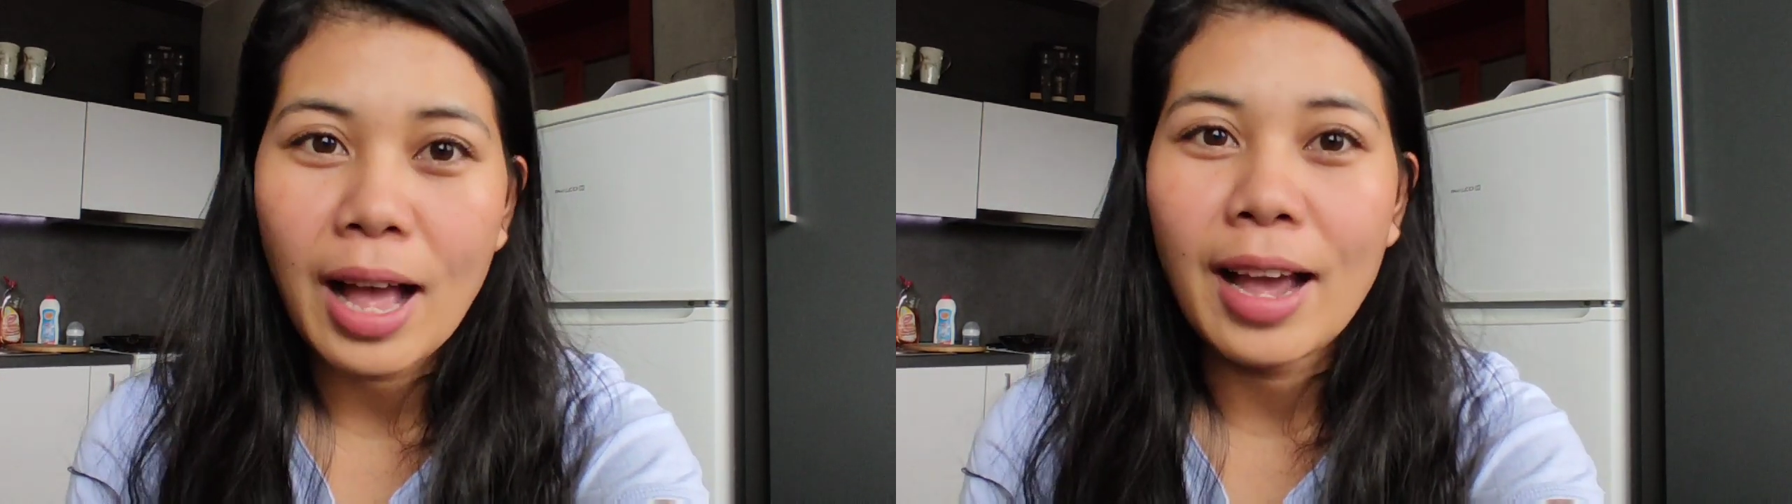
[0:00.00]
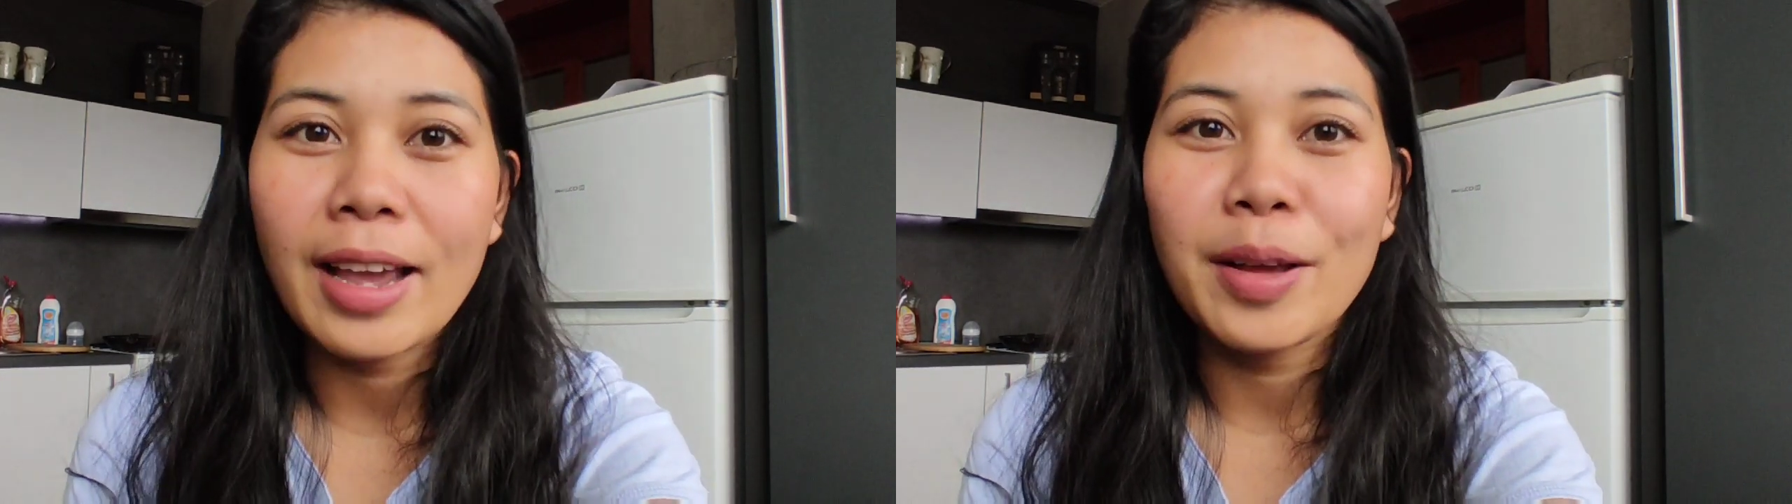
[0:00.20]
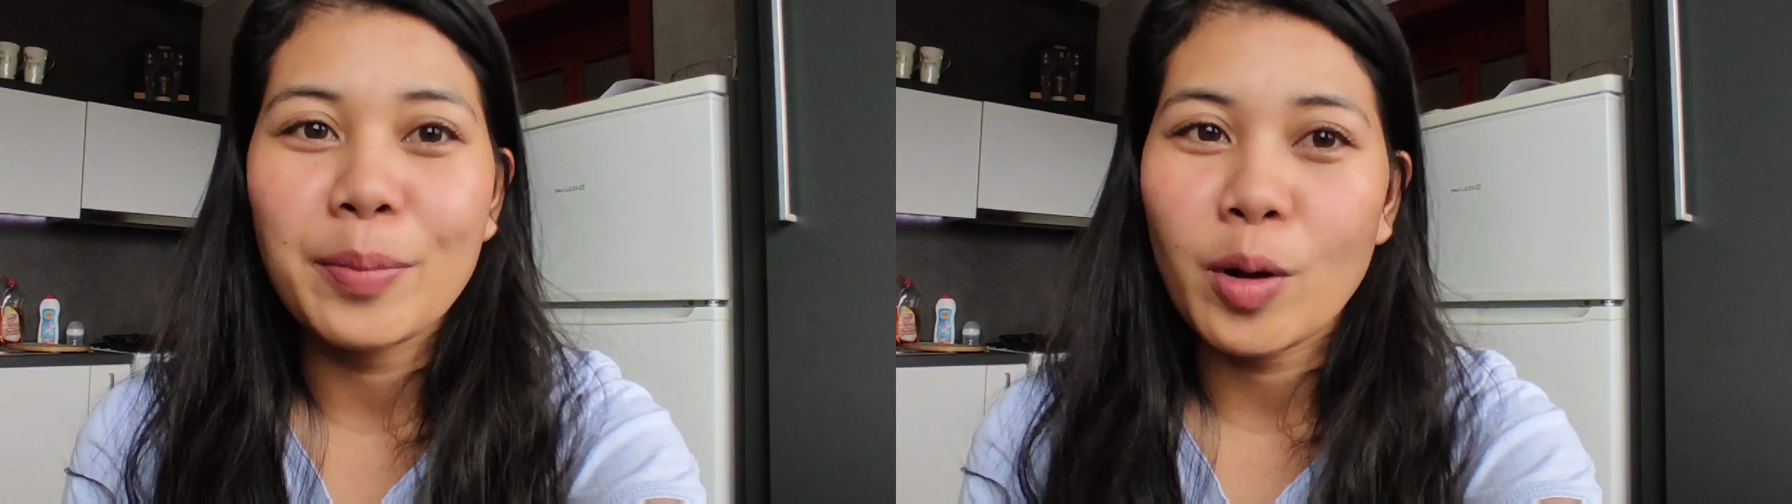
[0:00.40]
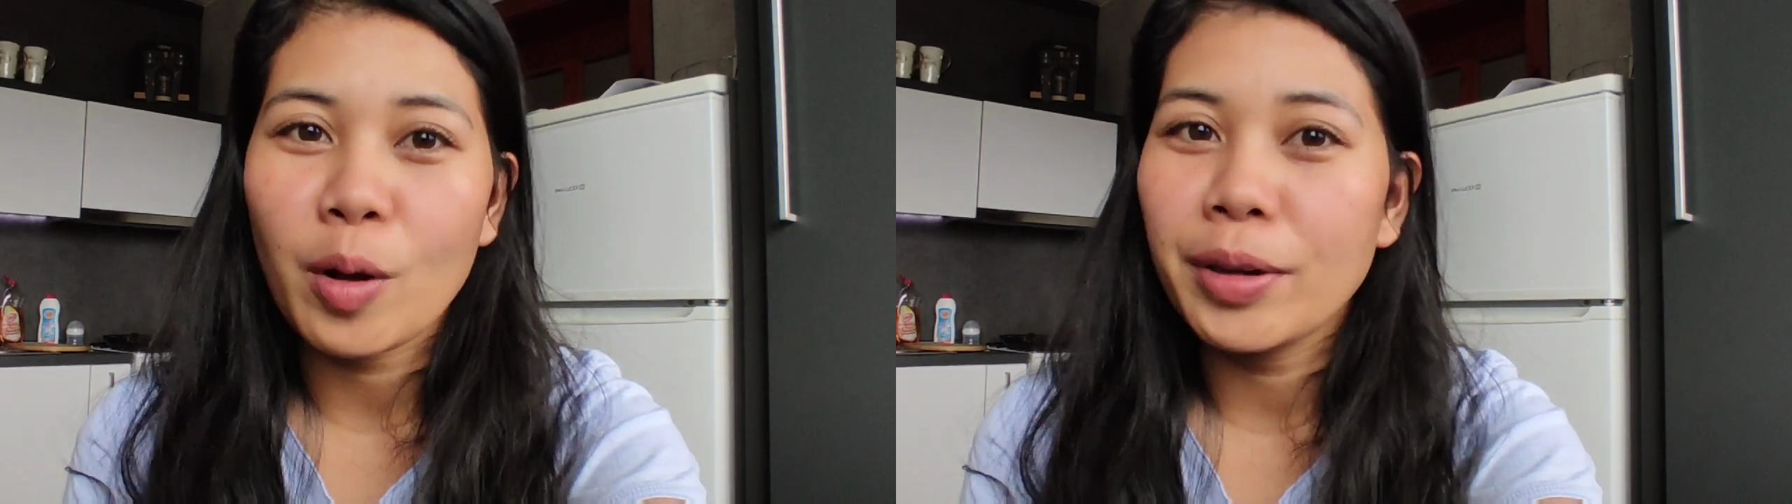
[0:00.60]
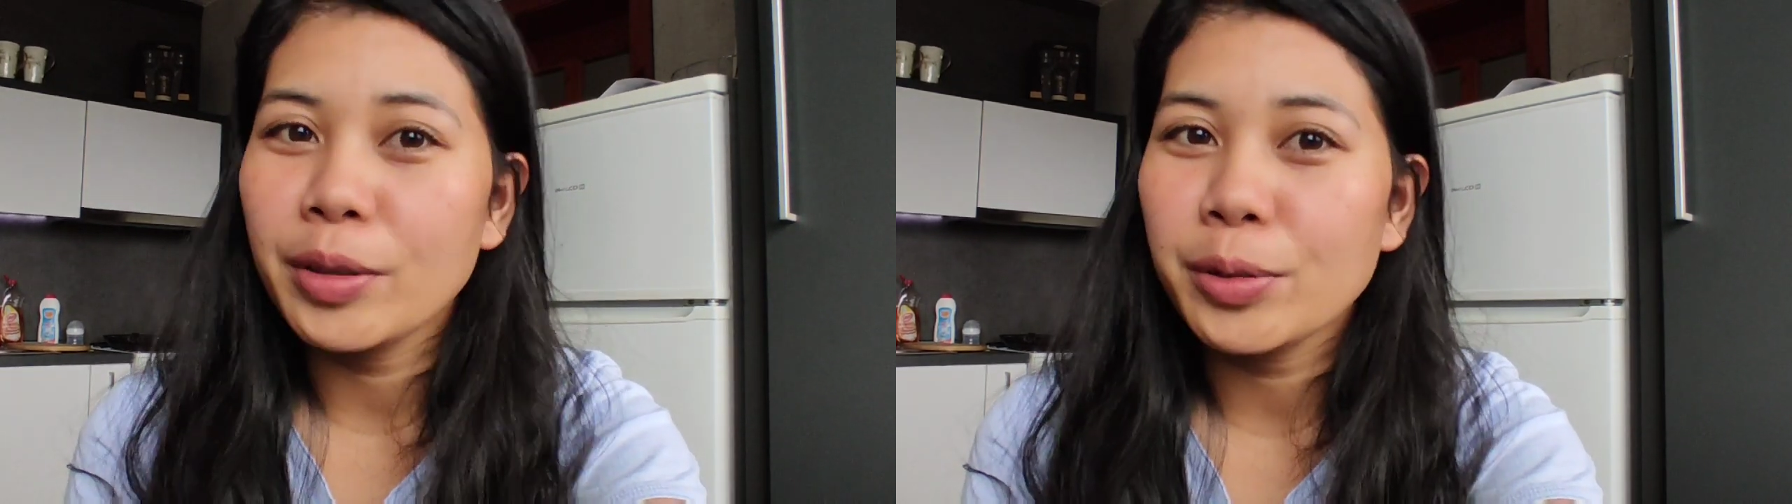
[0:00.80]
I am
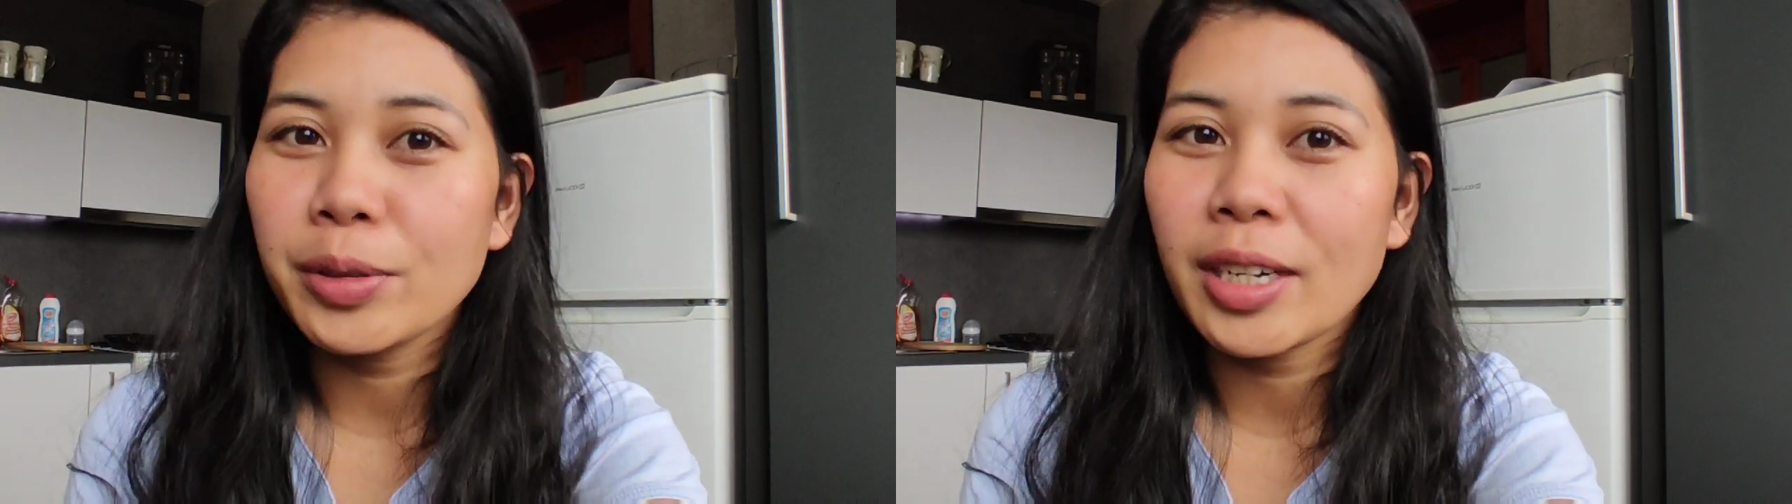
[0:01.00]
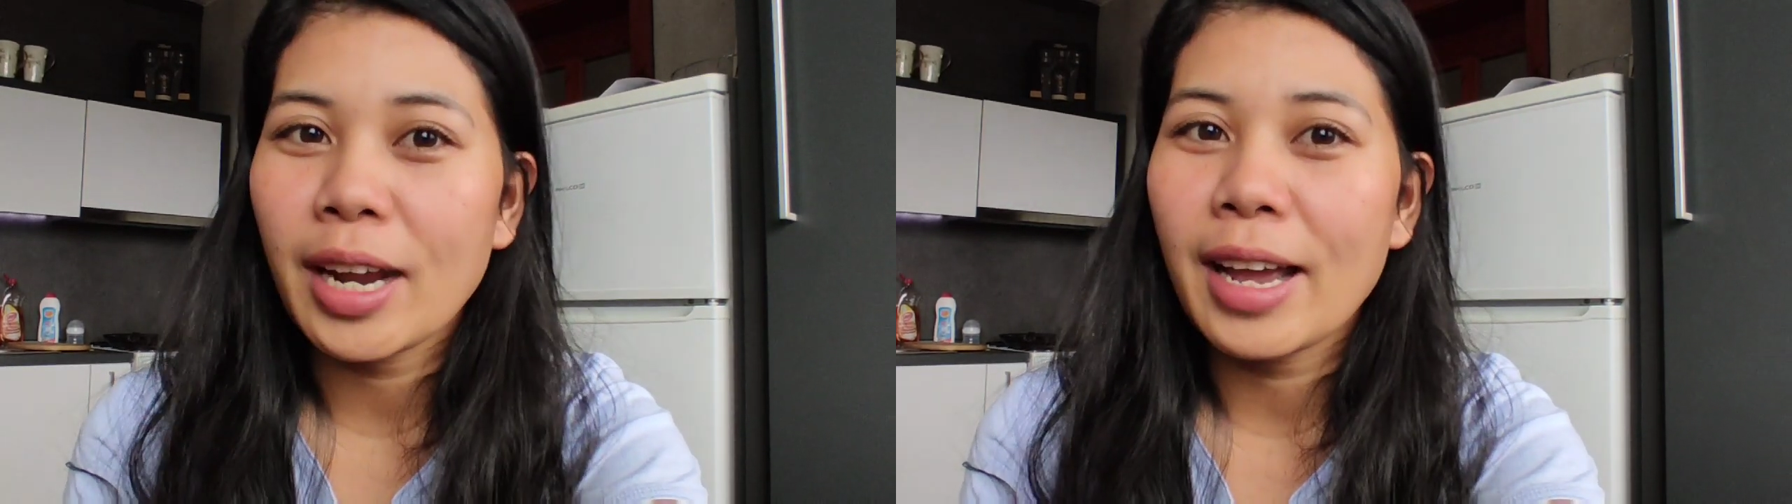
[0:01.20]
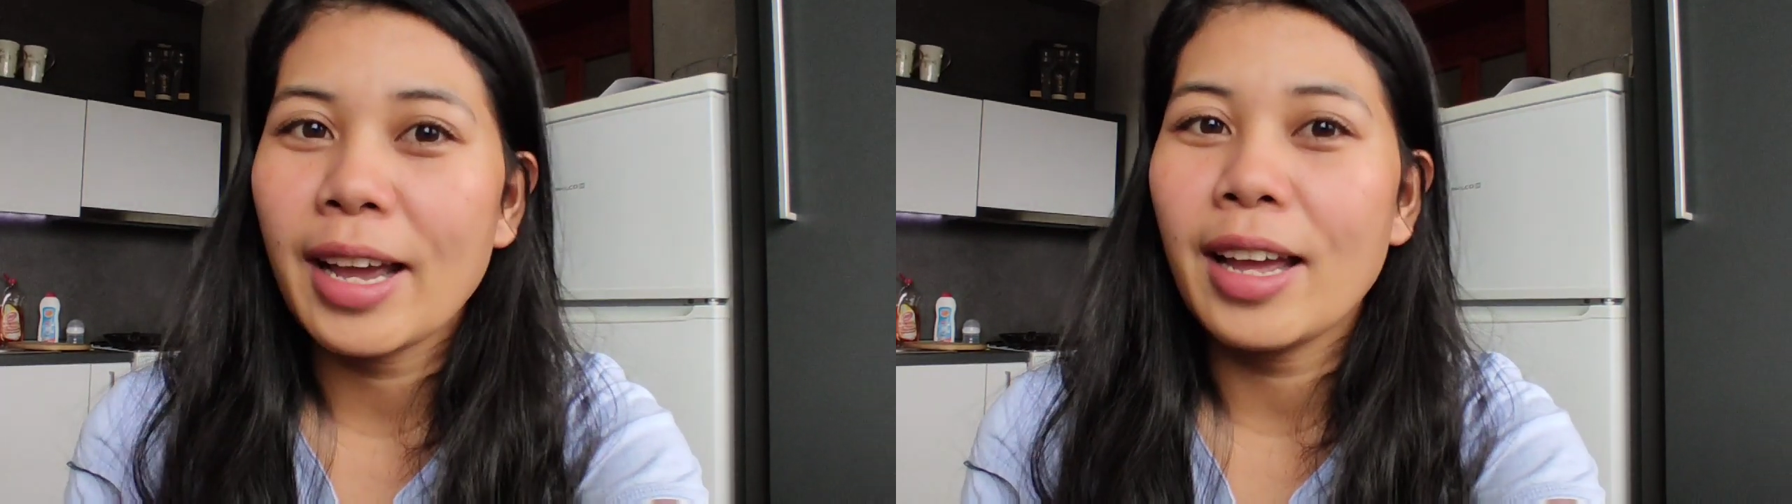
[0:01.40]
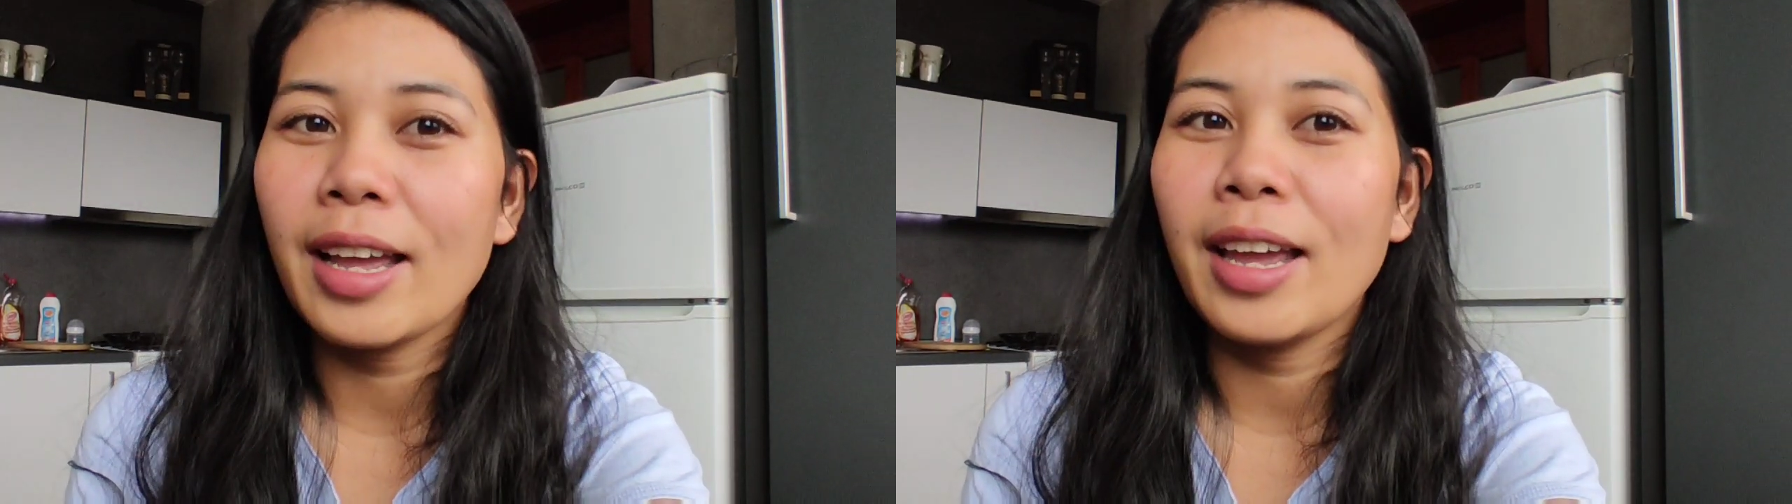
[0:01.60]
going to try